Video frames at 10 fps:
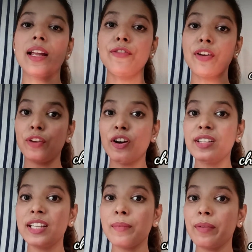If you have
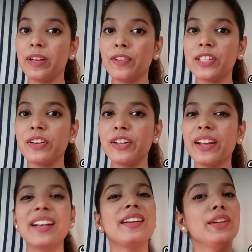not seen my previous
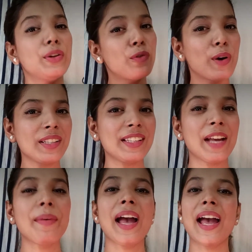video yet, do watch
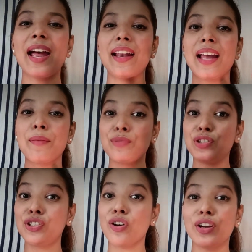them and I'm
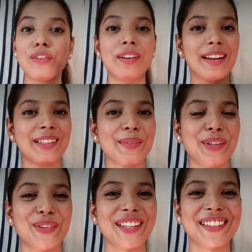sure you will get some
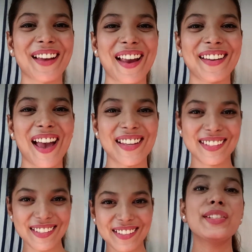interesting
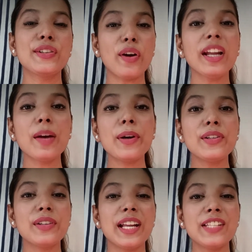ideas. So talking
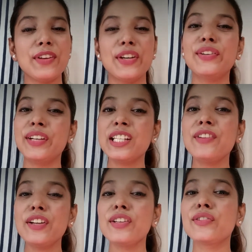about today's video, today's
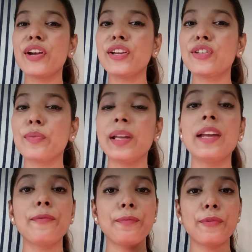video is going to
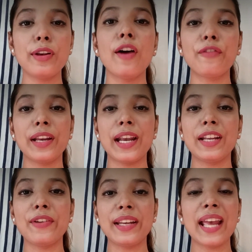be full of
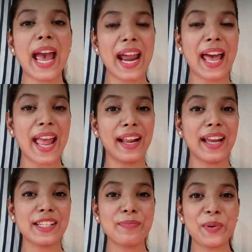creativity and
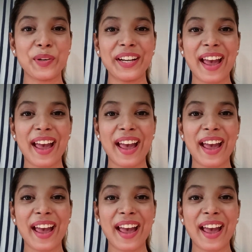eye-catching portrait